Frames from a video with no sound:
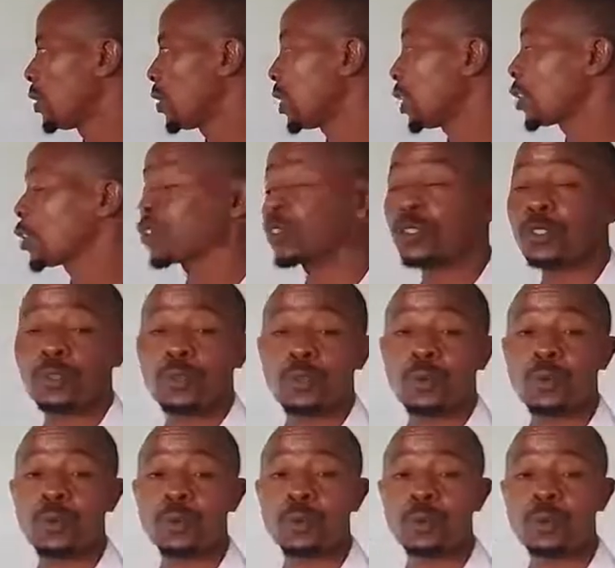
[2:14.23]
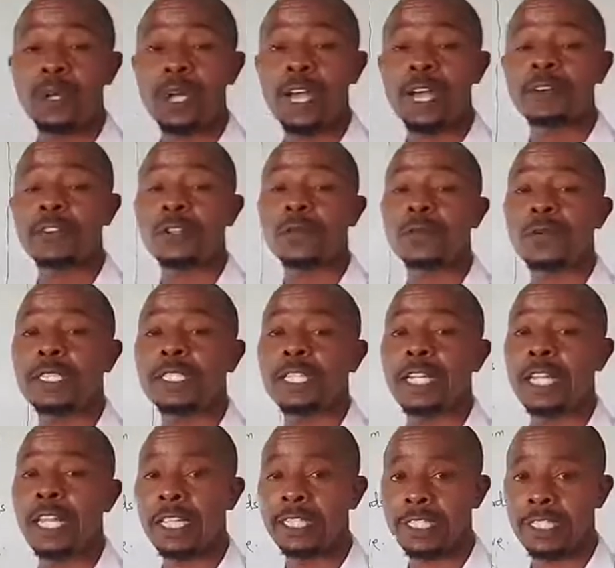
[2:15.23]
it is also having quite a
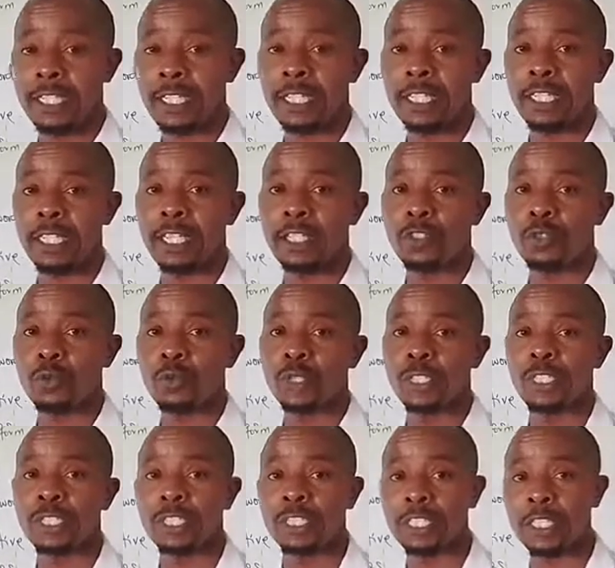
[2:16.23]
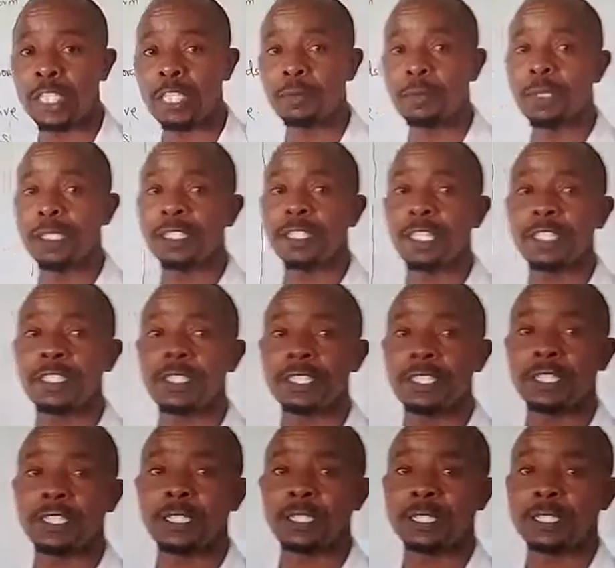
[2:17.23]
large area to which it can be
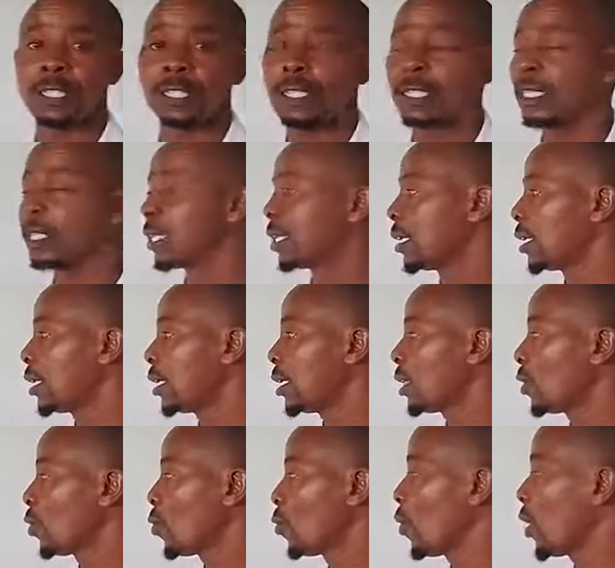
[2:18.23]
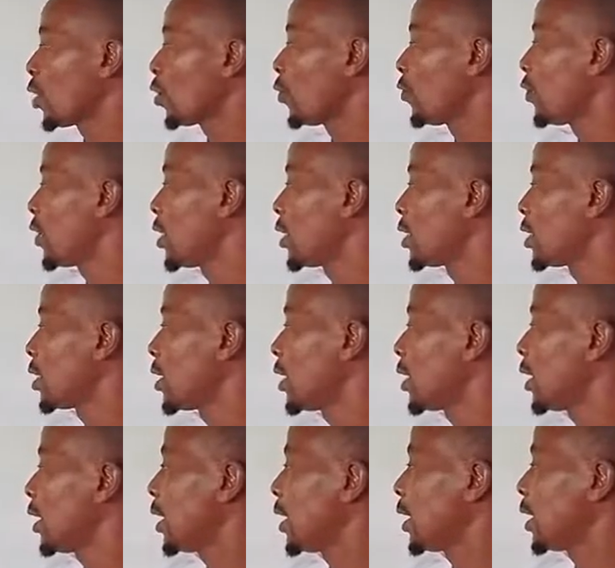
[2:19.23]
tested. One of it
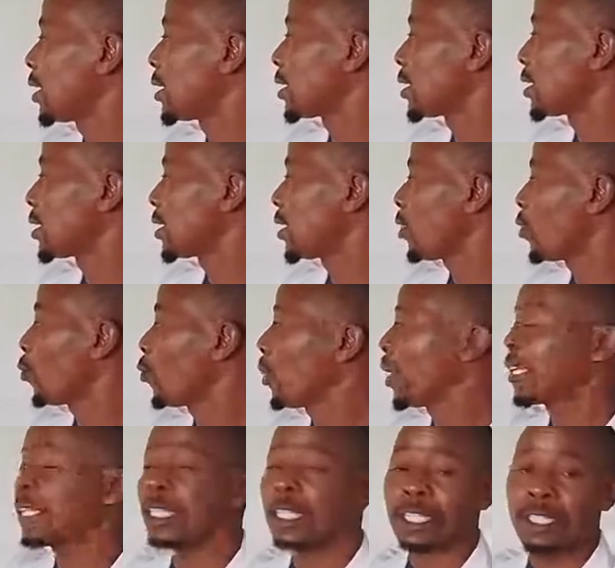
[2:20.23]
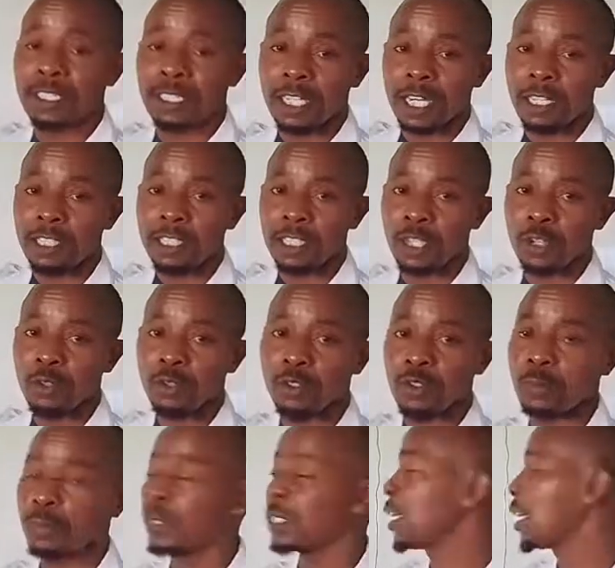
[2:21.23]
is when it turns out
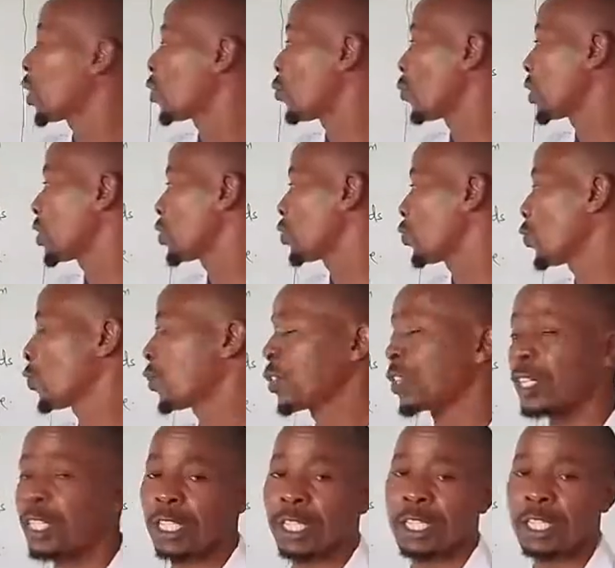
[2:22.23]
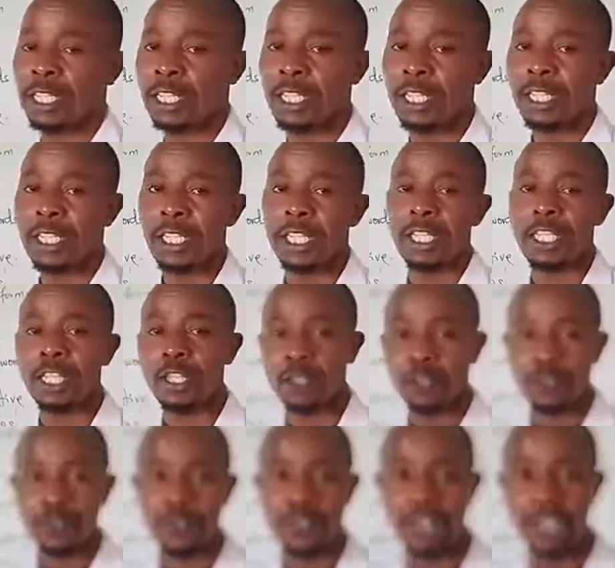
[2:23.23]
to be a question 3,
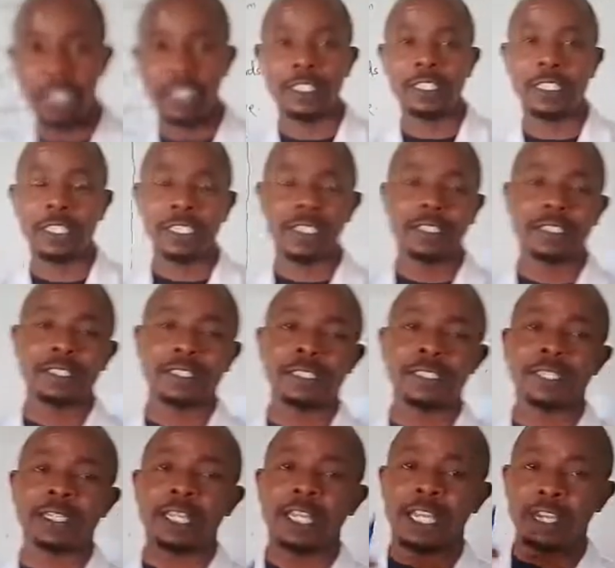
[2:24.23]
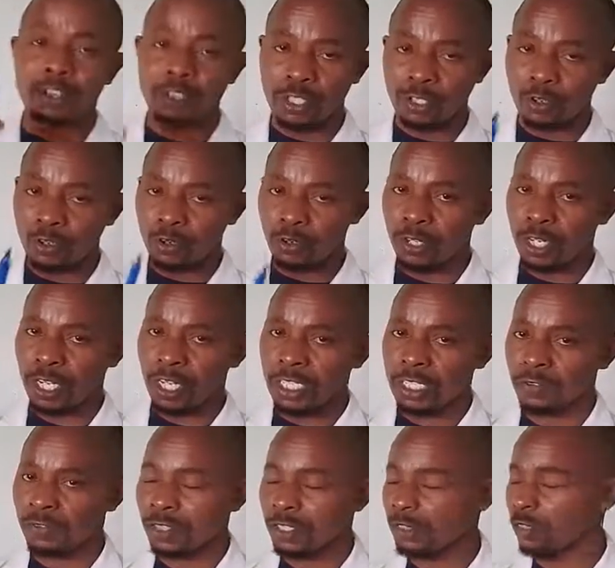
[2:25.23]
if in that case an oral
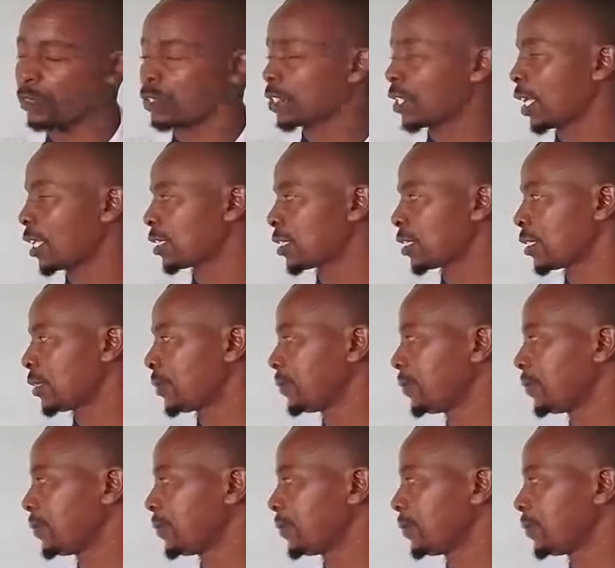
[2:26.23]
narrative is not set.